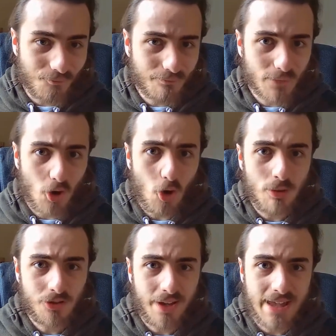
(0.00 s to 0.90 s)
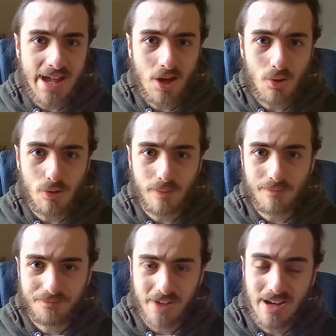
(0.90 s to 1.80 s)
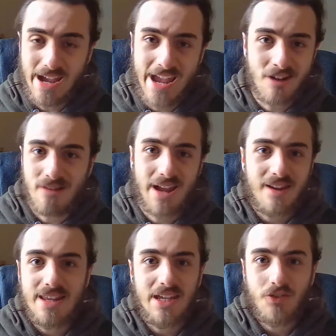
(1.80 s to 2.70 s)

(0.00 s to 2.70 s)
Almost like how Arachnid